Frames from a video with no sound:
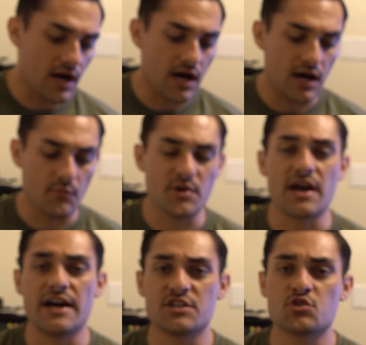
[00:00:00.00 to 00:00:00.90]
Um, we
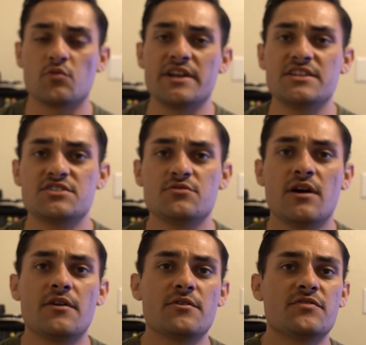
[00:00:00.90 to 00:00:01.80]
got
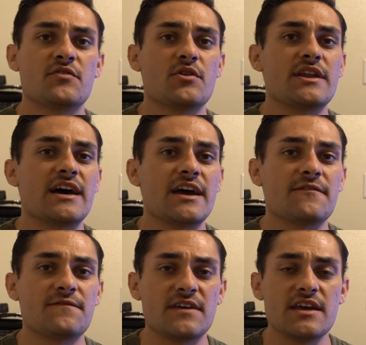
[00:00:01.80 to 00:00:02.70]

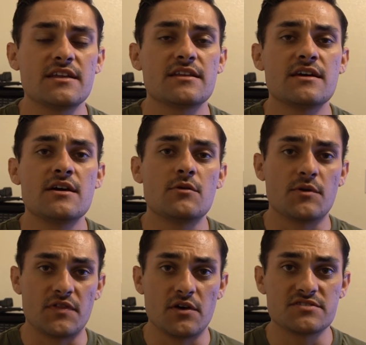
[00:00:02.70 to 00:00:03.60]
2,239 feet
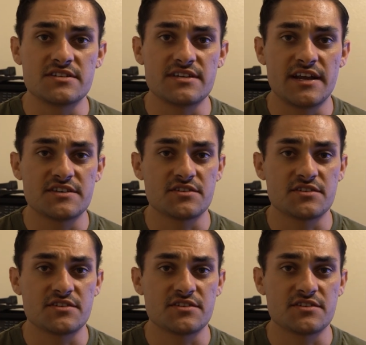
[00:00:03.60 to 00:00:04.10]
with those antennas.